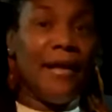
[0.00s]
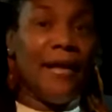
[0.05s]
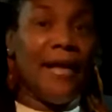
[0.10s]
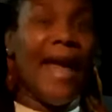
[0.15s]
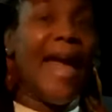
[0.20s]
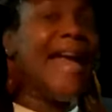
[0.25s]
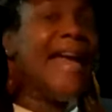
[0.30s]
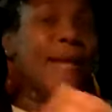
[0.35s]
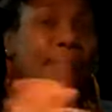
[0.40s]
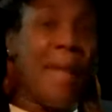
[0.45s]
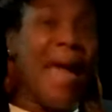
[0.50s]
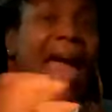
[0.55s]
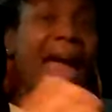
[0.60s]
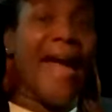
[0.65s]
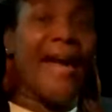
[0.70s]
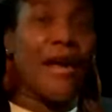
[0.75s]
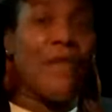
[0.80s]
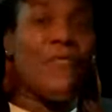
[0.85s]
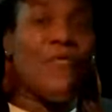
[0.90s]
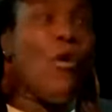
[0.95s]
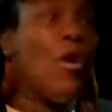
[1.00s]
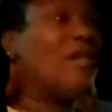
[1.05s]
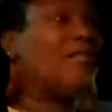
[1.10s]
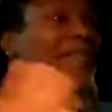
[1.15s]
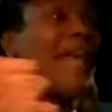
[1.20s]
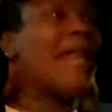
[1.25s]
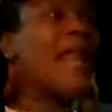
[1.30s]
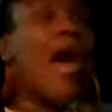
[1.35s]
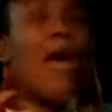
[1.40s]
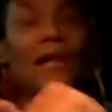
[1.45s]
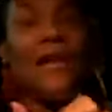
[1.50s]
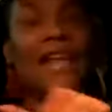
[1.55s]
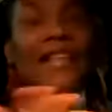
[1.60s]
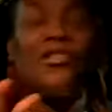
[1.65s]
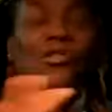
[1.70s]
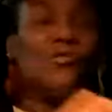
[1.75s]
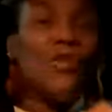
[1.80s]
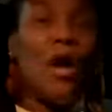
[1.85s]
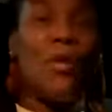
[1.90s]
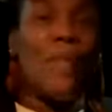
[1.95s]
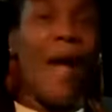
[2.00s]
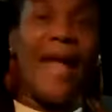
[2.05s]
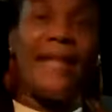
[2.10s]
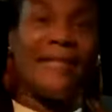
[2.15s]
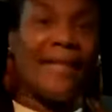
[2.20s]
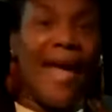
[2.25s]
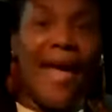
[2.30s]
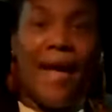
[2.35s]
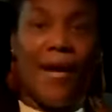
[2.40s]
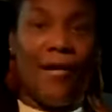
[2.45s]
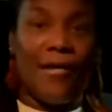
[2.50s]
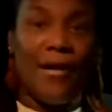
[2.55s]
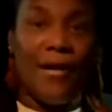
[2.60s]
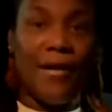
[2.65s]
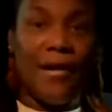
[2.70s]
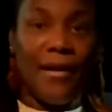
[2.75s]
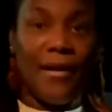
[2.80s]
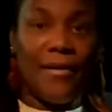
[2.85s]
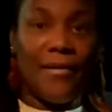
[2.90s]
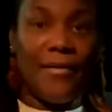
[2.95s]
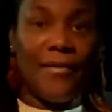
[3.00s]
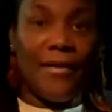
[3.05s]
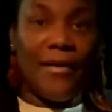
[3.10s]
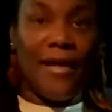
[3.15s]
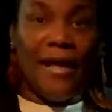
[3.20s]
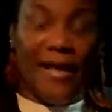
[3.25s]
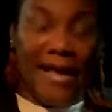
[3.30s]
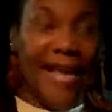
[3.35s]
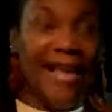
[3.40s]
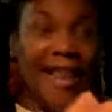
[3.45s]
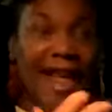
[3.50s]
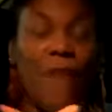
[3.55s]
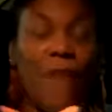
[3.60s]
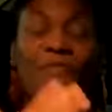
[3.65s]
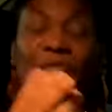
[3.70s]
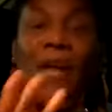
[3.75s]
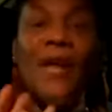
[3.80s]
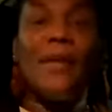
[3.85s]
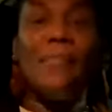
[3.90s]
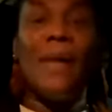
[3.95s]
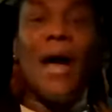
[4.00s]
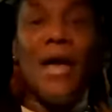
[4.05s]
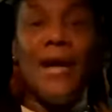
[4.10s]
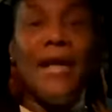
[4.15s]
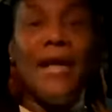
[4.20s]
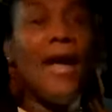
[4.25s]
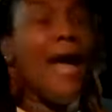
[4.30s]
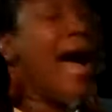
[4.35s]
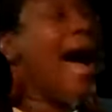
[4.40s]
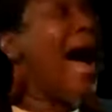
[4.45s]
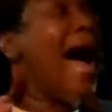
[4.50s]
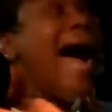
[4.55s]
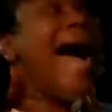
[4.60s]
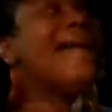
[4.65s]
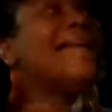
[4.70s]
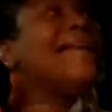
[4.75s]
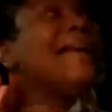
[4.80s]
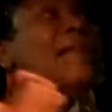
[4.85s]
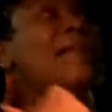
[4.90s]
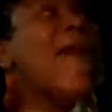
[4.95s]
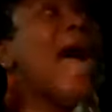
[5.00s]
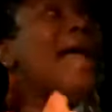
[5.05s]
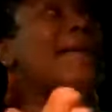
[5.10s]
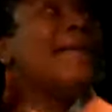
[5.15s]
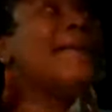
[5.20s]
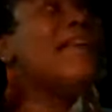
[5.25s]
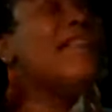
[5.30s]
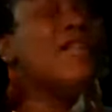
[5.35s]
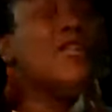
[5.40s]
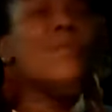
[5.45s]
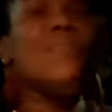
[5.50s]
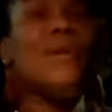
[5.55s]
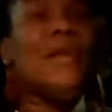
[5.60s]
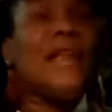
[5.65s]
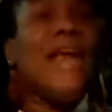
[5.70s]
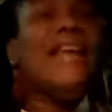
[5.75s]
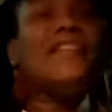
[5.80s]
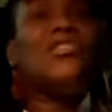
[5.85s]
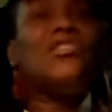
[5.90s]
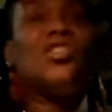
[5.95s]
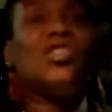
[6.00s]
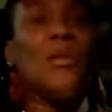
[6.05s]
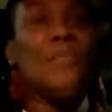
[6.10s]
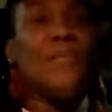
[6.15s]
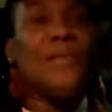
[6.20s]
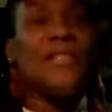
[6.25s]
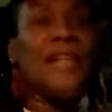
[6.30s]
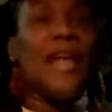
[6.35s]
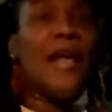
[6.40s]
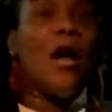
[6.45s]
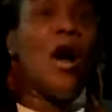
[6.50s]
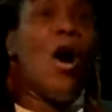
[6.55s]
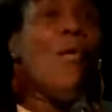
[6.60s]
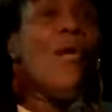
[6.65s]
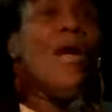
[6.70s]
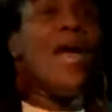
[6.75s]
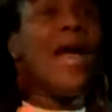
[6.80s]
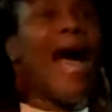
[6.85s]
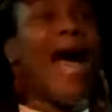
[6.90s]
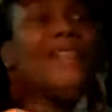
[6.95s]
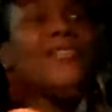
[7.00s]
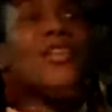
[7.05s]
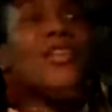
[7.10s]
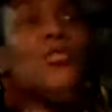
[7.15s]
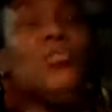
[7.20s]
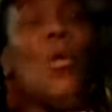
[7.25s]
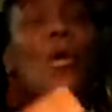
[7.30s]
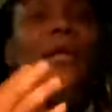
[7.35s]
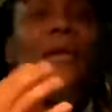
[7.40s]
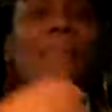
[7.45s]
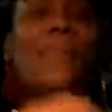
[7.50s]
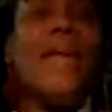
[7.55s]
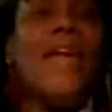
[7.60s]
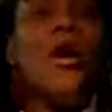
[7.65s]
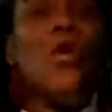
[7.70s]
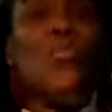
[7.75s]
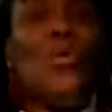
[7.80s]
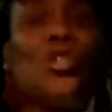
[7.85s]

and he begging for it, that ought to let you know right there. Mm-mm-mm. He there for the money. I cannot get in a relationship and say, oh, I just want to build